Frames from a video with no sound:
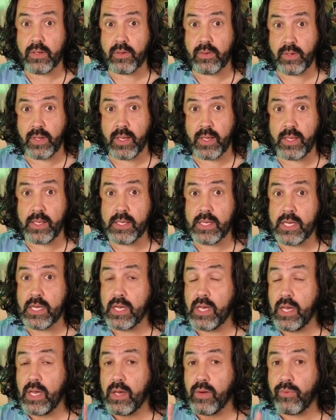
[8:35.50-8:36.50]
Okay,
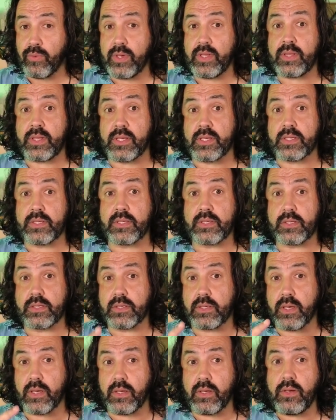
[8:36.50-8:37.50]
with
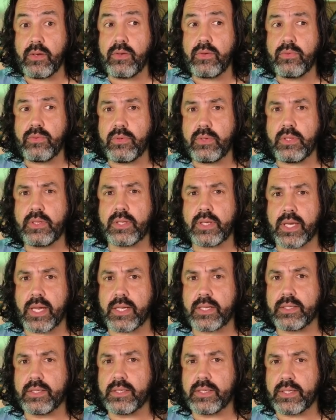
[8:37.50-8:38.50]
this, you will
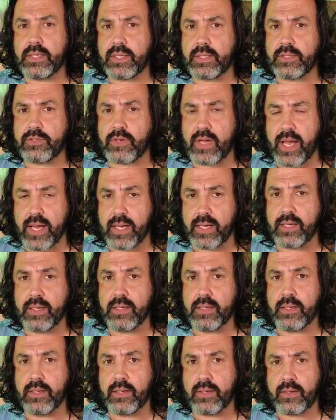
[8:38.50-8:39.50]
get a
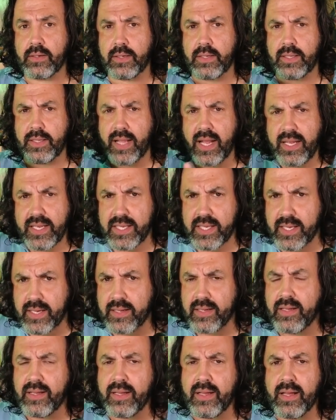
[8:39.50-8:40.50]
track, an
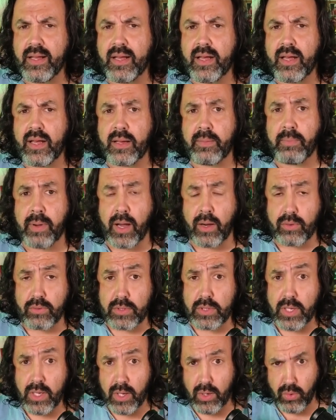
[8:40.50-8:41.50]
idea
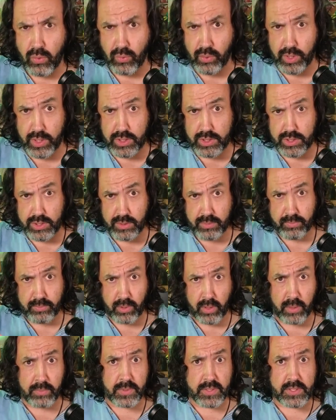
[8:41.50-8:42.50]
about which
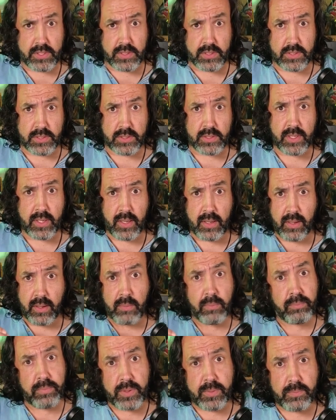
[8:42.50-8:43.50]
promises
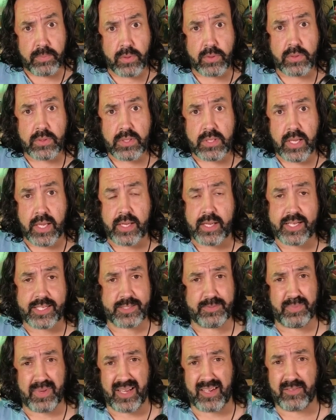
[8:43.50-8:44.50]
people can
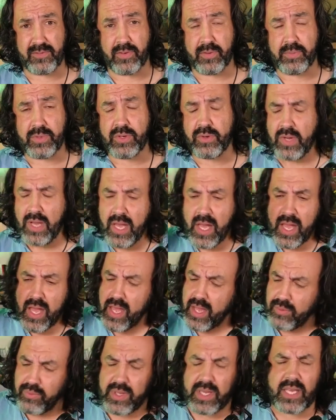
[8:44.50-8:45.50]
expect from you.
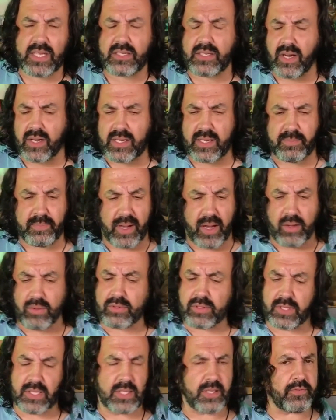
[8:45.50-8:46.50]
And we can talk
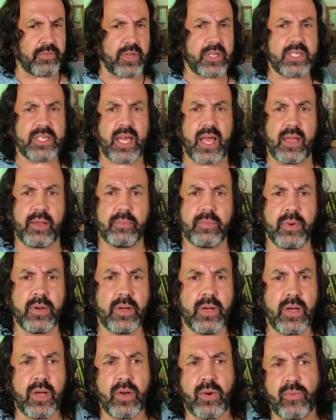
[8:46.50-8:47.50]
about delivering time.
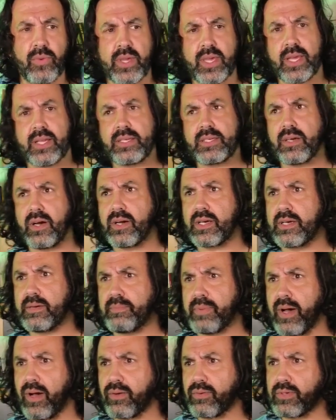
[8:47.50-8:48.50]
We can talk
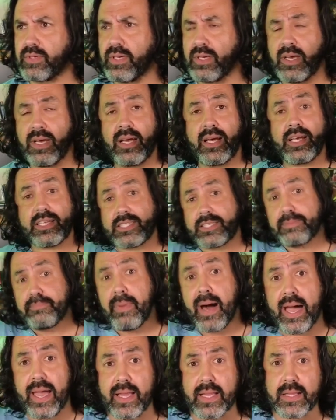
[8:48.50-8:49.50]
about a
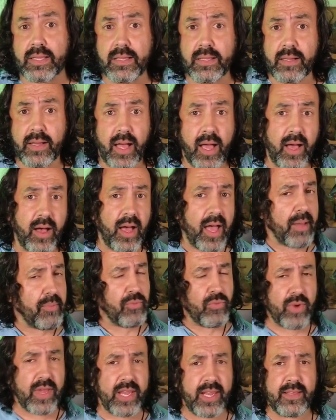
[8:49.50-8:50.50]
smile.
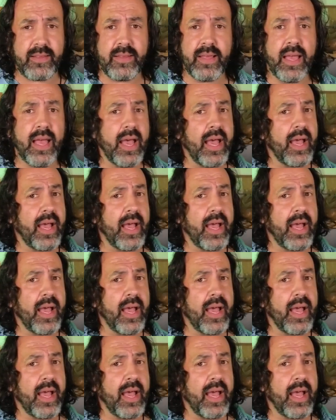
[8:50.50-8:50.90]
I'm waiting.